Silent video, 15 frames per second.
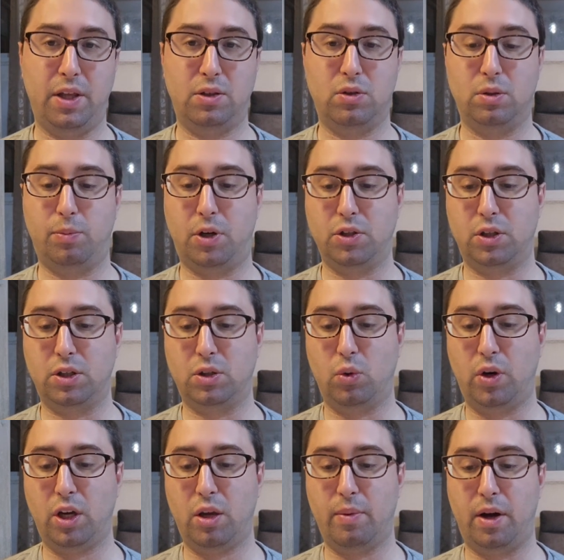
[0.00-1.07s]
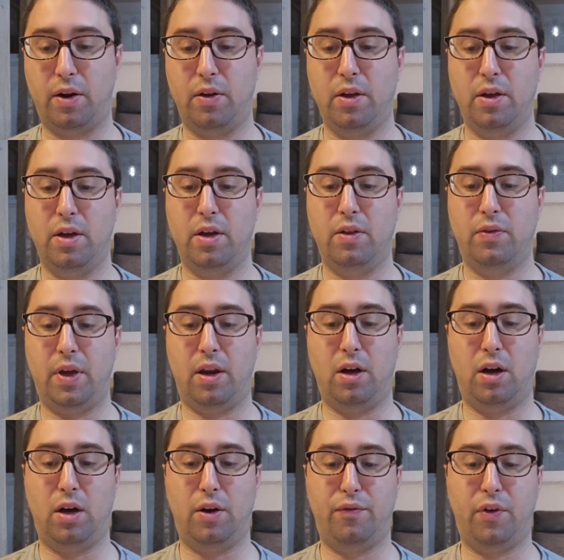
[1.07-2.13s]
That's what the pasuk is talking about. That
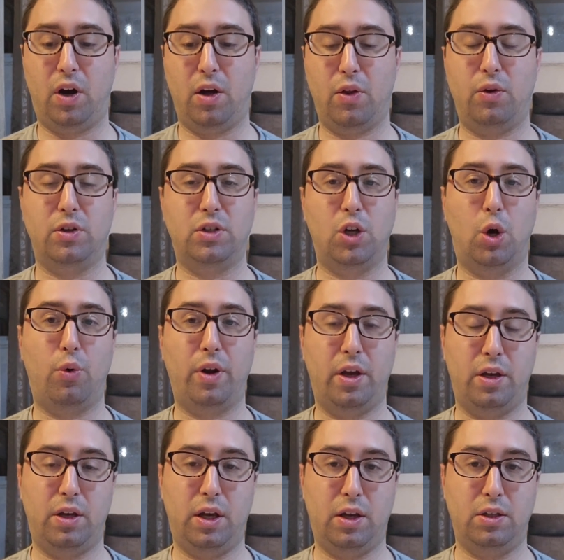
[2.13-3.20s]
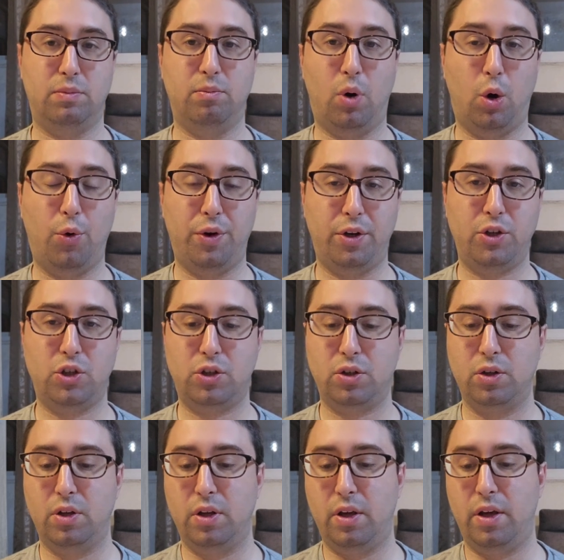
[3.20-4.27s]
a father is yore is morish
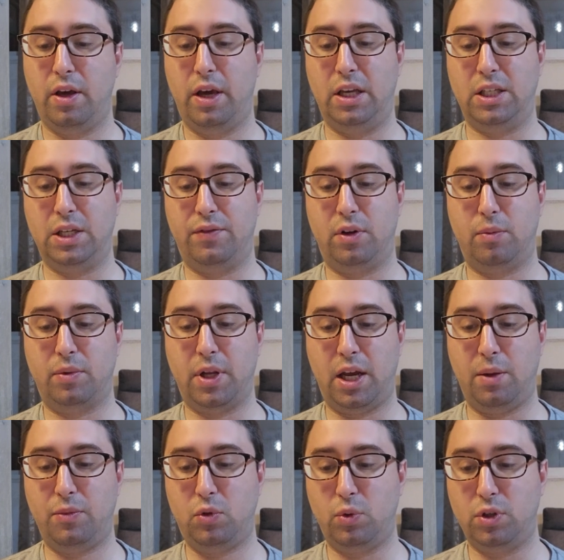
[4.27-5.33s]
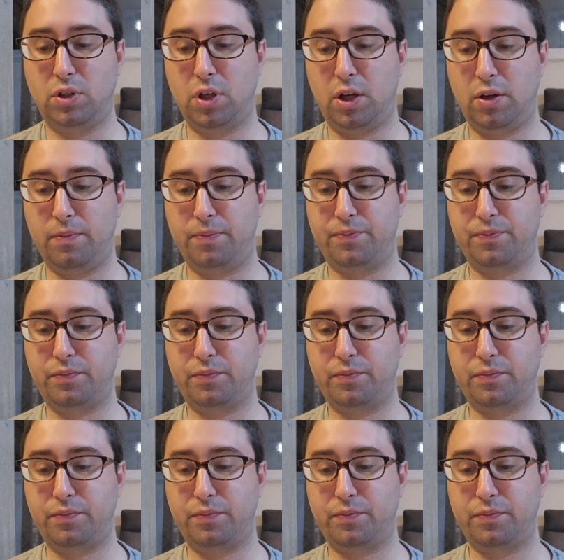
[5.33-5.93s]
his avadim knainim to his son.